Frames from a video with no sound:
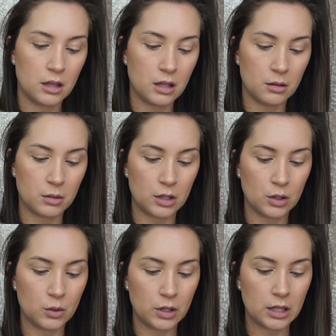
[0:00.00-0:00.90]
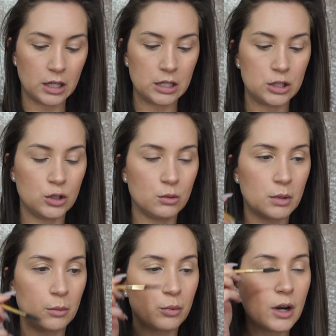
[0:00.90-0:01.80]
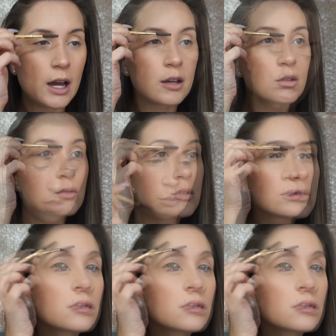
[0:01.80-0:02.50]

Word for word: And I'm going to quickly do my brows.